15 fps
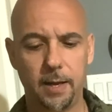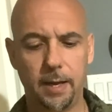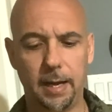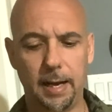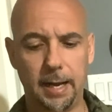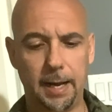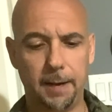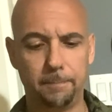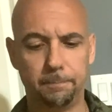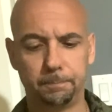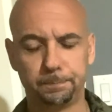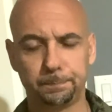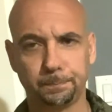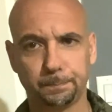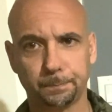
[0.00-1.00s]
I've
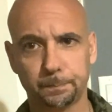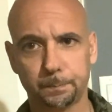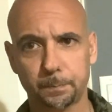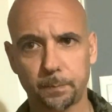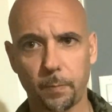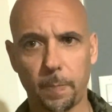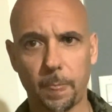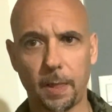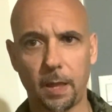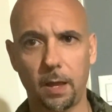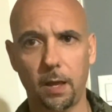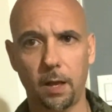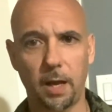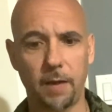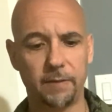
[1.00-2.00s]

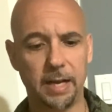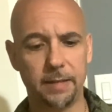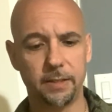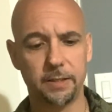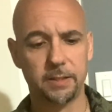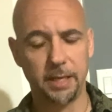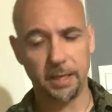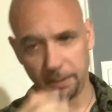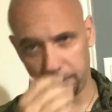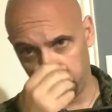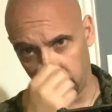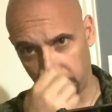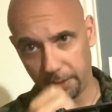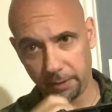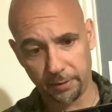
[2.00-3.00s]
gotten this thing
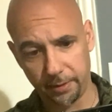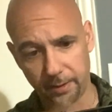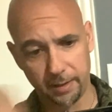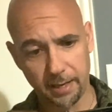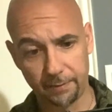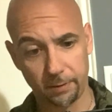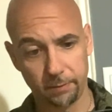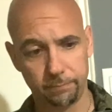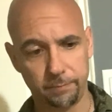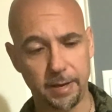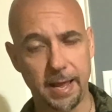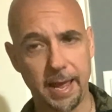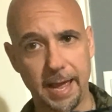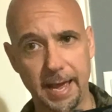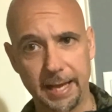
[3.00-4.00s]
dirtier than I ever
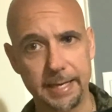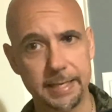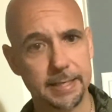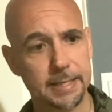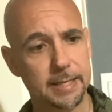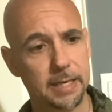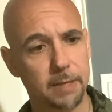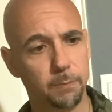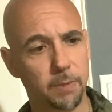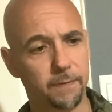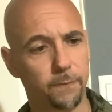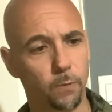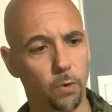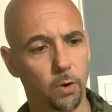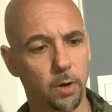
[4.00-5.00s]
had
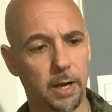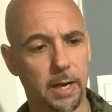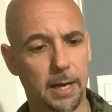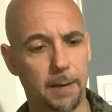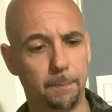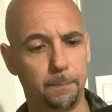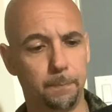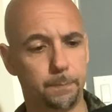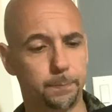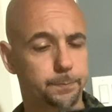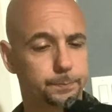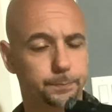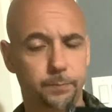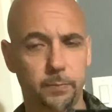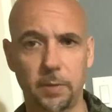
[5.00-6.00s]
before.
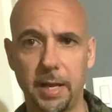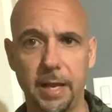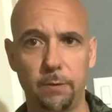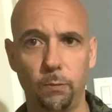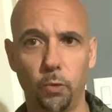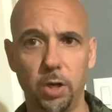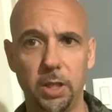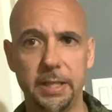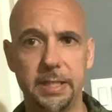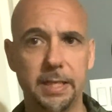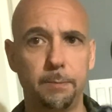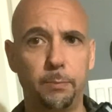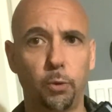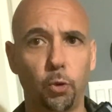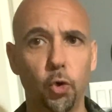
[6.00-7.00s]
It really
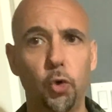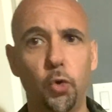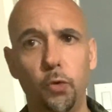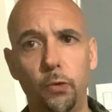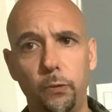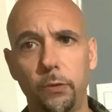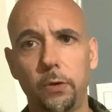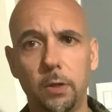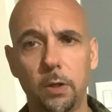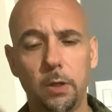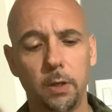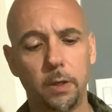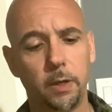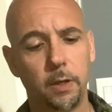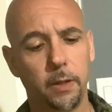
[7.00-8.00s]
did prove
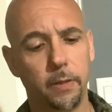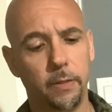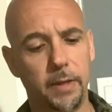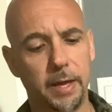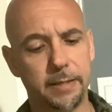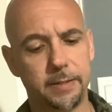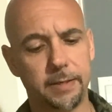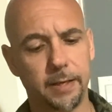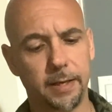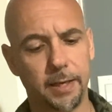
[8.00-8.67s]
that